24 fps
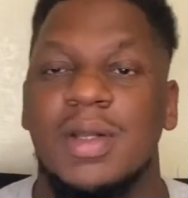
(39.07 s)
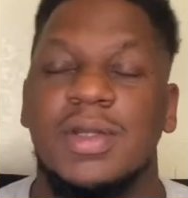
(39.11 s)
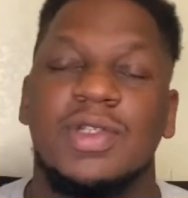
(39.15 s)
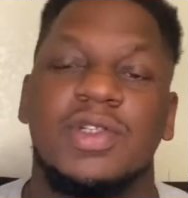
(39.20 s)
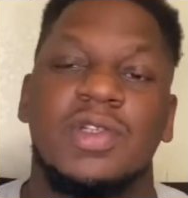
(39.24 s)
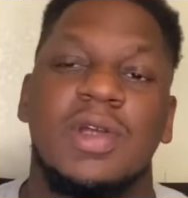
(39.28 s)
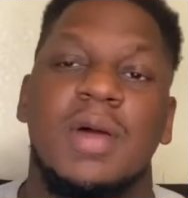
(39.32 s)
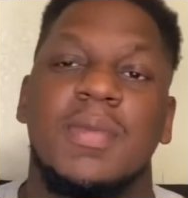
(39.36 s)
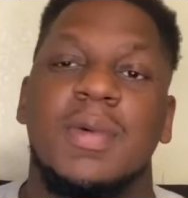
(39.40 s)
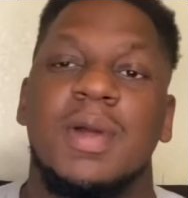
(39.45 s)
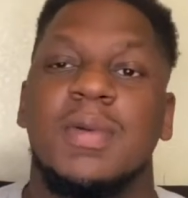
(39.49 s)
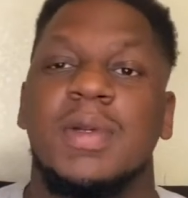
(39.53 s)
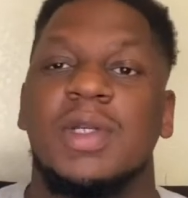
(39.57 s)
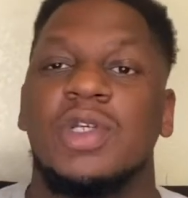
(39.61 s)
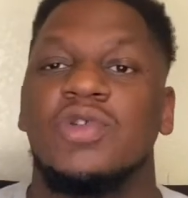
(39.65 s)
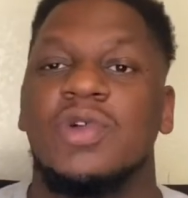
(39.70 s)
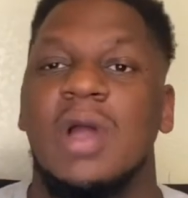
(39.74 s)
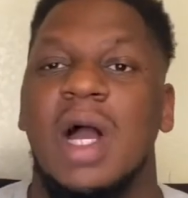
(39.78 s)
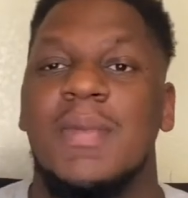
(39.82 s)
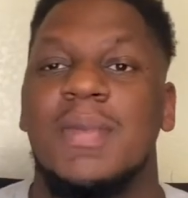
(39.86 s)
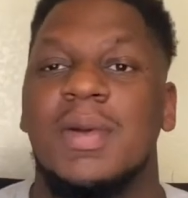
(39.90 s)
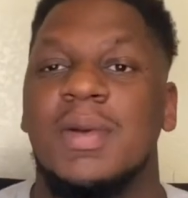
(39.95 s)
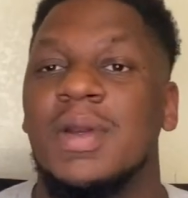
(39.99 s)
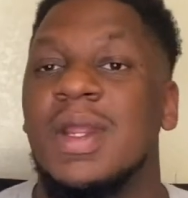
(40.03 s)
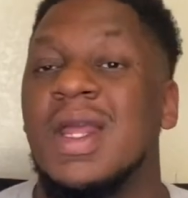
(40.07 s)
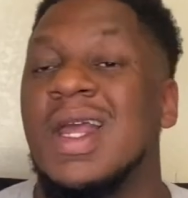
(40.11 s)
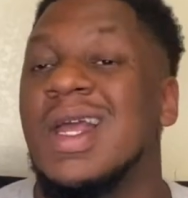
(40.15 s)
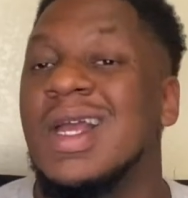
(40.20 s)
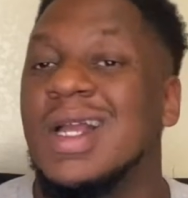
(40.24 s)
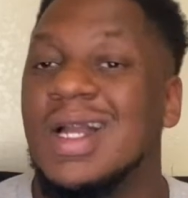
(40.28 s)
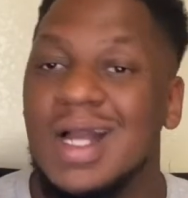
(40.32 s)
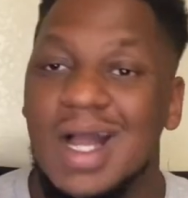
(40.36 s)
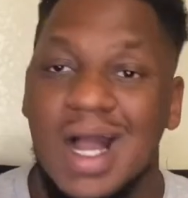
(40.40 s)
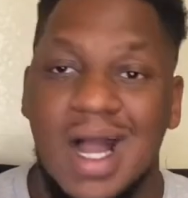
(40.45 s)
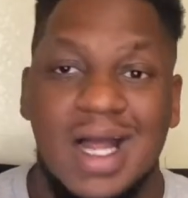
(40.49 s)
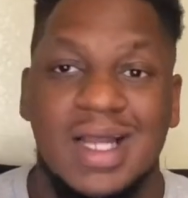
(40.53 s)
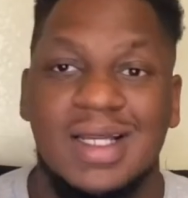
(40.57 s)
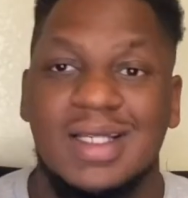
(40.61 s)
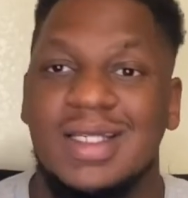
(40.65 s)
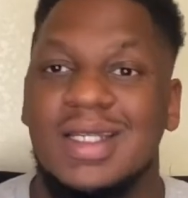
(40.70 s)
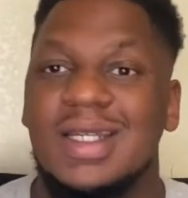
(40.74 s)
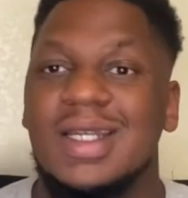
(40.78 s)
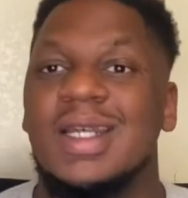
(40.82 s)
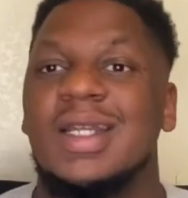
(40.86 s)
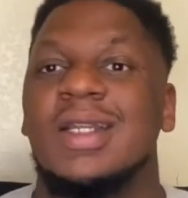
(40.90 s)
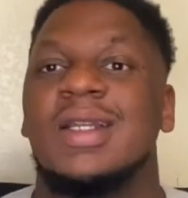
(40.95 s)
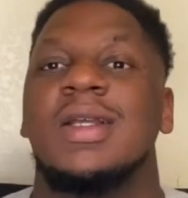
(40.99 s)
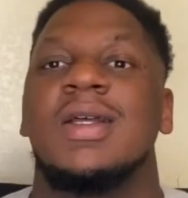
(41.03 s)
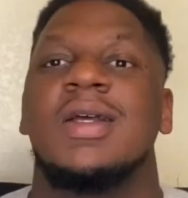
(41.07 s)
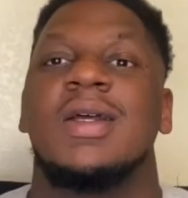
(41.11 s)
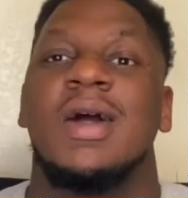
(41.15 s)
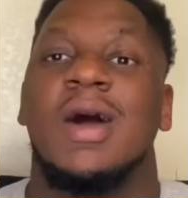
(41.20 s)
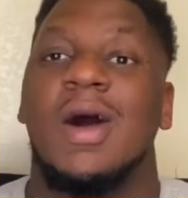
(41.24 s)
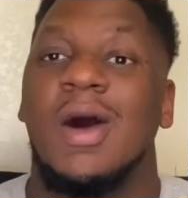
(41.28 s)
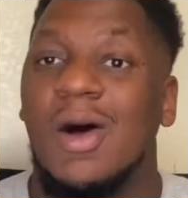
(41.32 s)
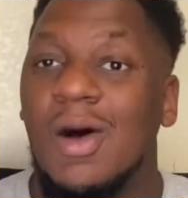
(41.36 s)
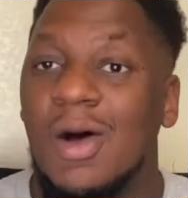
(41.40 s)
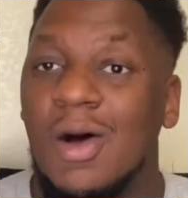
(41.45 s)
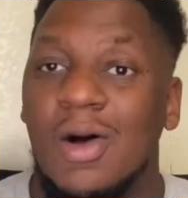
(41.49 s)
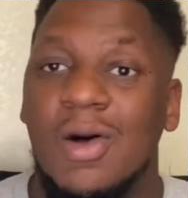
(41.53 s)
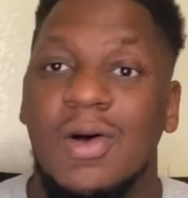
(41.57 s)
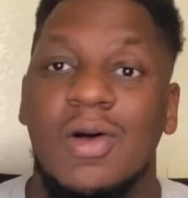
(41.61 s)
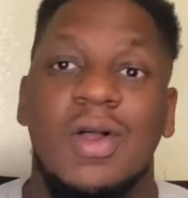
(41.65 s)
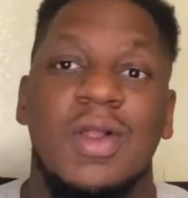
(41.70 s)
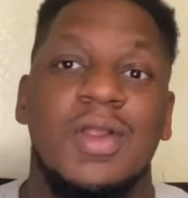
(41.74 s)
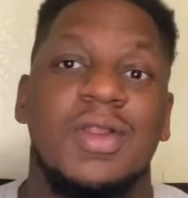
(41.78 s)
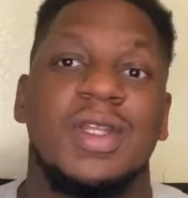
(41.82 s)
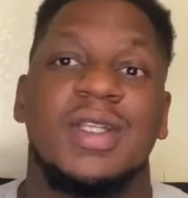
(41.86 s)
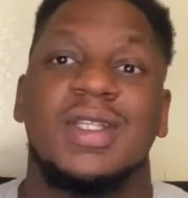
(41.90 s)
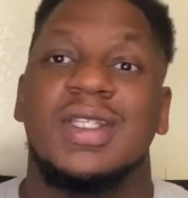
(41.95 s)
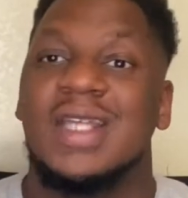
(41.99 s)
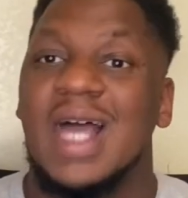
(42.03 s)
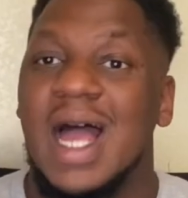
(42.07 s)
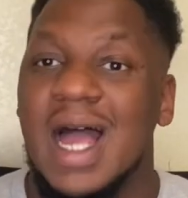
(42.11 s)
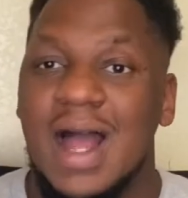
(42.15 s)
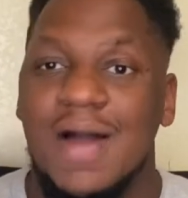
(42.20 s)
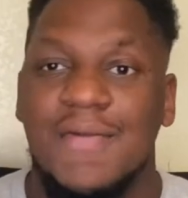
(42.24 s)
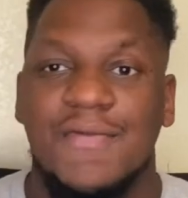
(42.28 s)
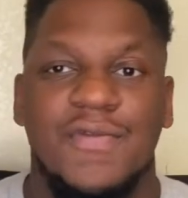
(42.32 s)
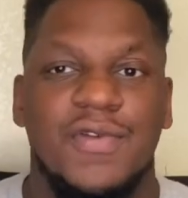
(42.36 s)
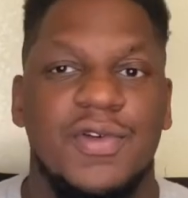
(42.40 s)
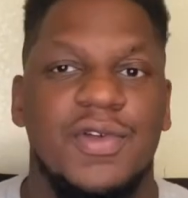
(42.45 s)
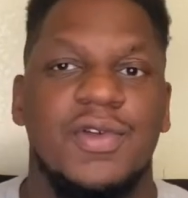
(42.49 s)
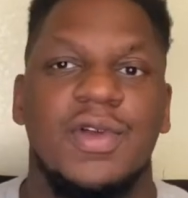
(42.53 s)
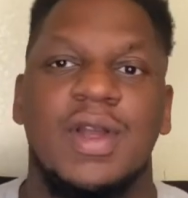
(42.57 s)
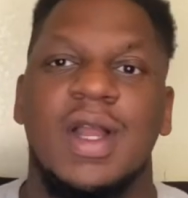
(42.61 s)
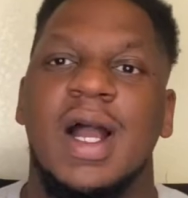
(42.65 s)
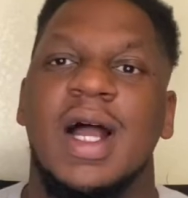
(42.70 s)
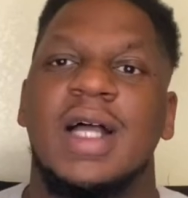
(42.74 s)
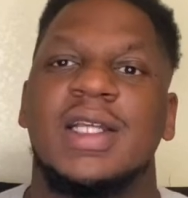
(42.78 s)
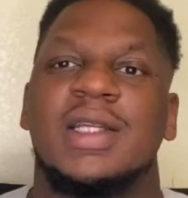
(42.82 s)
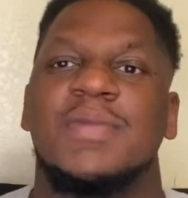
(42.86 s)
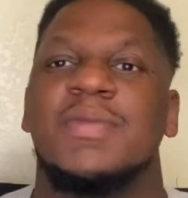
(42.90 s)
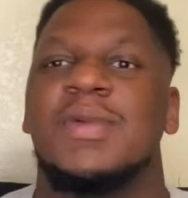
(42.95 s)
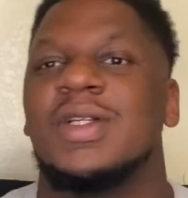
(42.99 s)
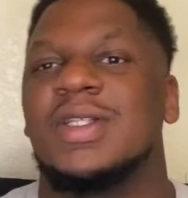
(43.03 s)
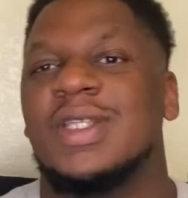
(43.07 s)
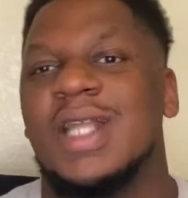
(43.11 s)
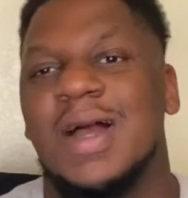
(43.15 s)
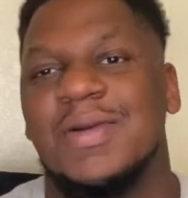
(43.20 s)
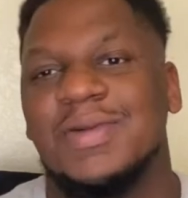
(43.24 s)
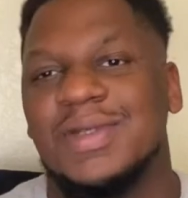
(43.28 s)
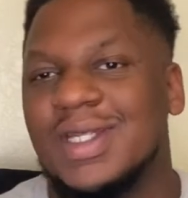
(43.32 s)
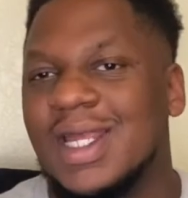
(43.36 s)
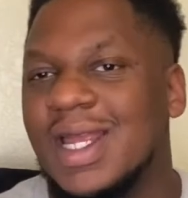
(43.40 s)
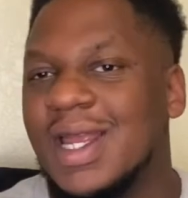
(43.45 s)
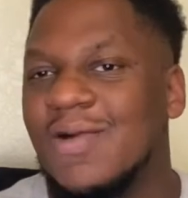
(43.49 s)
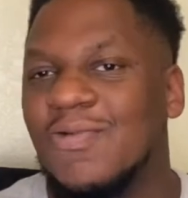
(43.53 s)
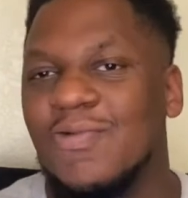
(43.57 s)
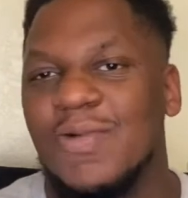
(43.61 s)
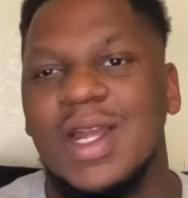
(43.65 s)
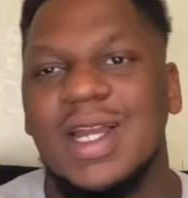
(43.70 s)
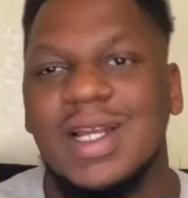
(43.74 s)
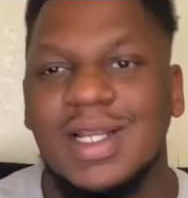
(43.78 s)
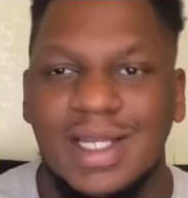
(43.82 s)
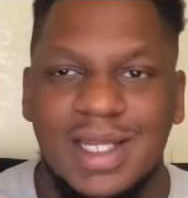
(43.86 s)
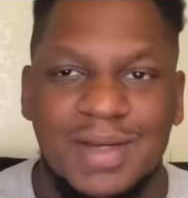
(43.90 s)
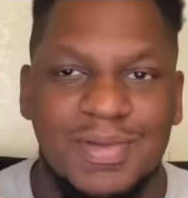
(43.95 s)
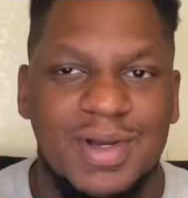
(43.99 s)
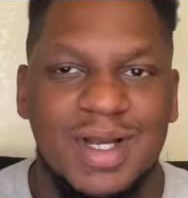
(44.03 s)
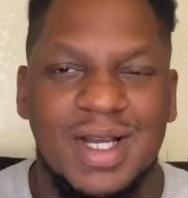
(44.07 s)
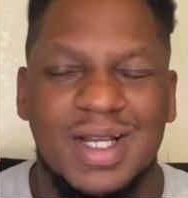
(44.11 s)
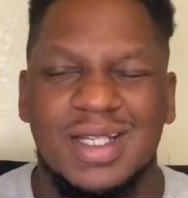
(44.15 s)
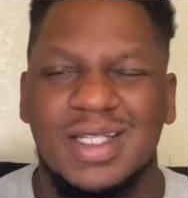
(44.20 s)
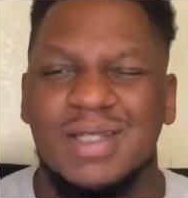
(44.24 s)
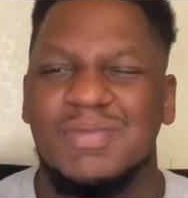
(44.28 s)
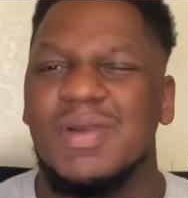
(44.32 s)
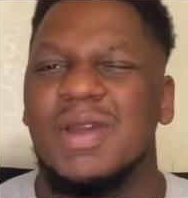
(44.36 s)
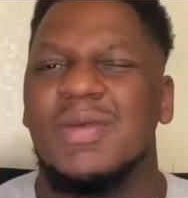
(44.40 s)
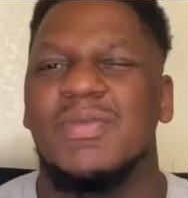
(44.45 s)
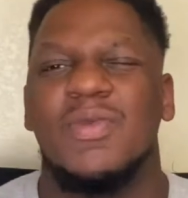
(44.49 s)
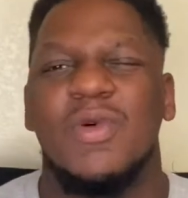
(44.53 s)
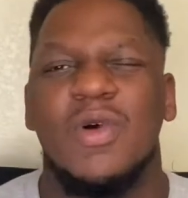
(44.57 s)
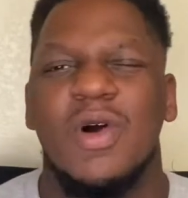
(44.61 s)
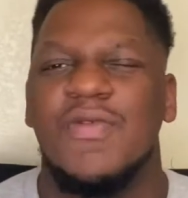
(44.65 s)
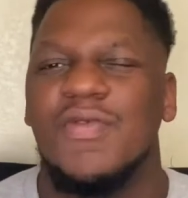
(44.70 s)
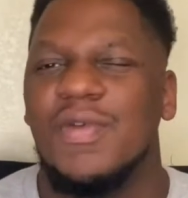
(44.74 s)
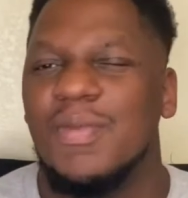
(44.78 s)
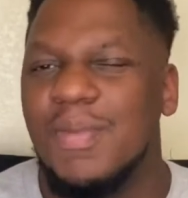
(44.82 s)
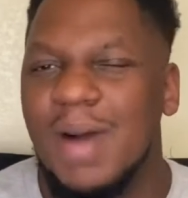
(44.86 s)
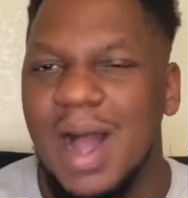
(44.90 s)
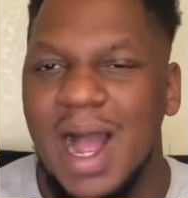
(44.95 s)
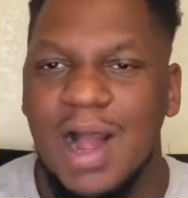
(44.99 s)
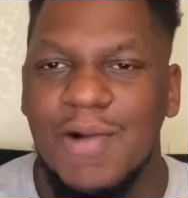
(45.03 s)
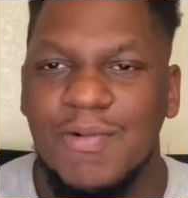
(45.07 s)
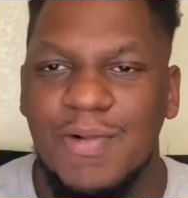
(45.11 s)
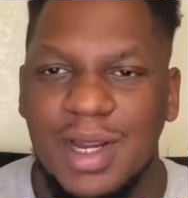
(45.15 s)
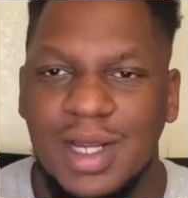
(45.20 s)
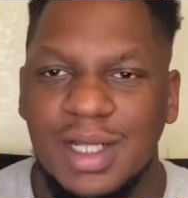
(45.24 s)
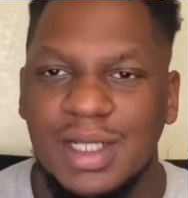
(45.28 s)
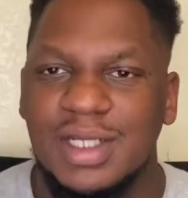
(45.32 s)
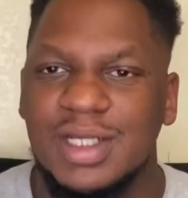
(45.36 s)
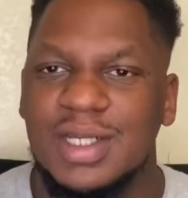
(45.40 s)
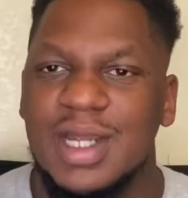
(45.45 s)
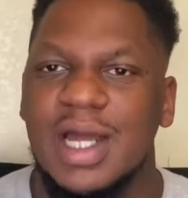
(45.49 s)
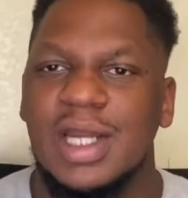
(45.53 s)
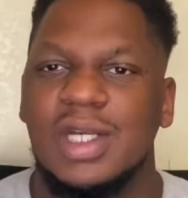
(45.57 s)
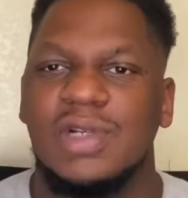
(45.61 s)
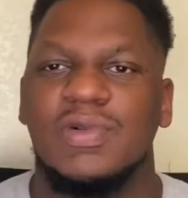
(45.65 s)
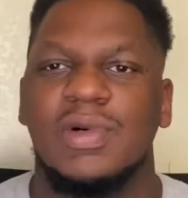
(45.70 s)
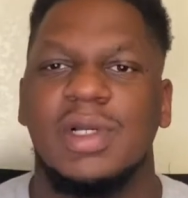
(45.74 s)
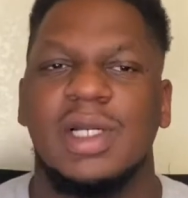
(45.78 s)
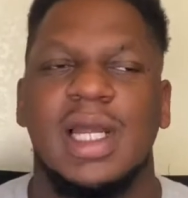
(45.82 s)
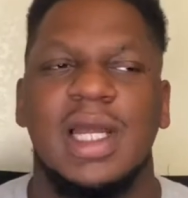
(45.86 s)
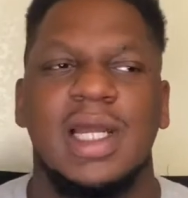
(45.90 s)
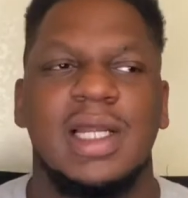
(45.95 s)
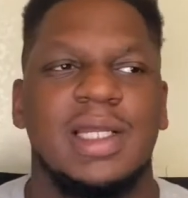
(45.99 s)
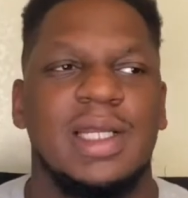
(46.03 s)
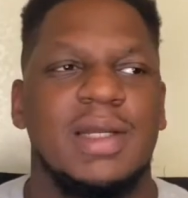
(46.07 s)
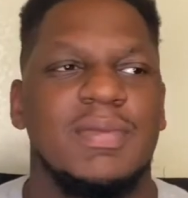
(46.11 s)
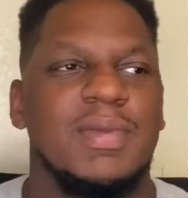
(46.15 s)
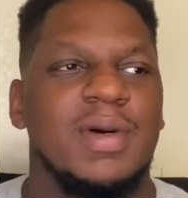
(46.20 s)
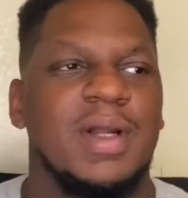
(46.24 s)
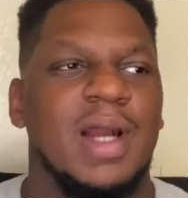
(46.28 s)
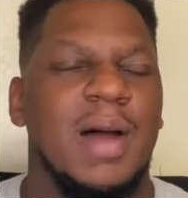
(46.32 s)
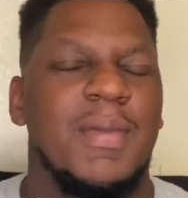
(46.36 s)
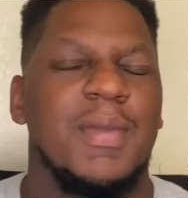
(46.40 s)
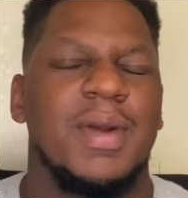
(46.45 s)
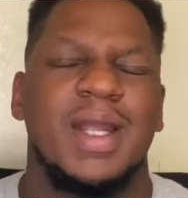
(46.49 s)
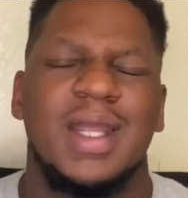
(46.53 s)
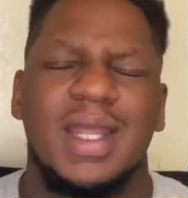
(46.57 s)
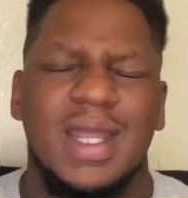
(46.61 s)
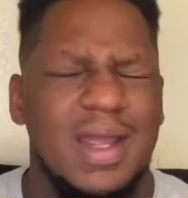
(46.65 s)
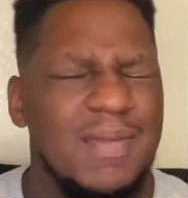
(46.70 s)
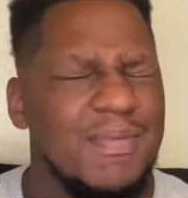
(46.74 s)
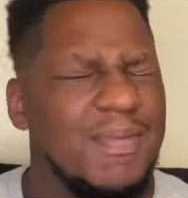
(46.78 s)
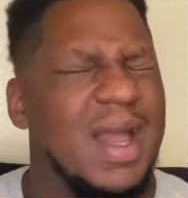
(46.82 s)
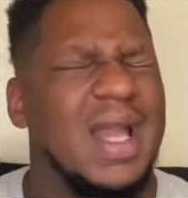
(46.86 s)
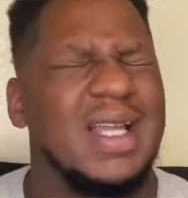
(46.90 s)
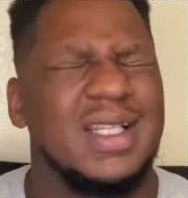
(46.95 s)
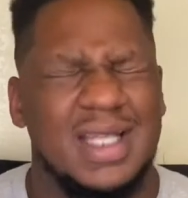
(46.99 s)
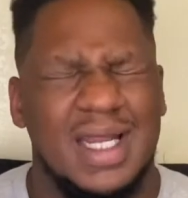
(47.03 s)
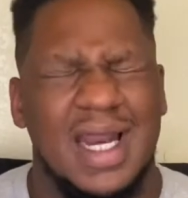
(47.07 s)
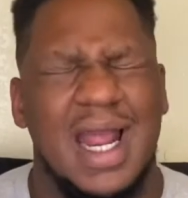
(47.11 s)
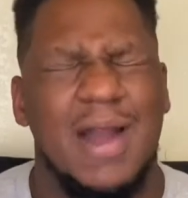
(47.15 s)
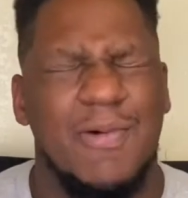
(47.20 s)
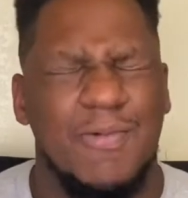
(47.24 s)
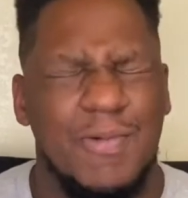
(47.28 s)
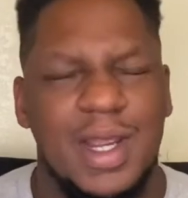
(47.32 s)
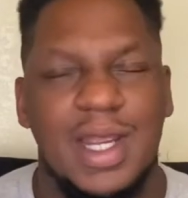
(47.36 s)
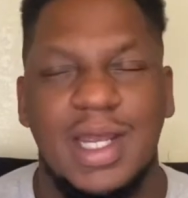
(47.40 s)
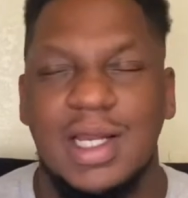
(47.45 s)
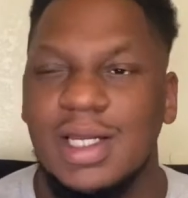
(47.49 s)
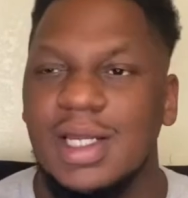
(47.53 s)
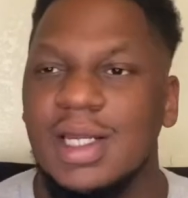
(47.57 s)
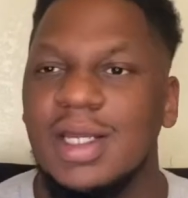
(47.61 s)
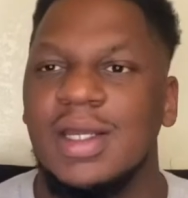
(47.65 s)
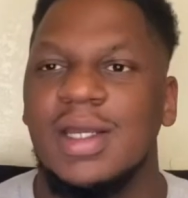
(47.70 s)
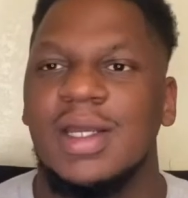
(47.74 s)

So I'm going to be dropping content all the time for you guys. I'm going to stop saying weekly because it's been more of a bi-weekly schedule lately, but I'm going to get back to that weekly,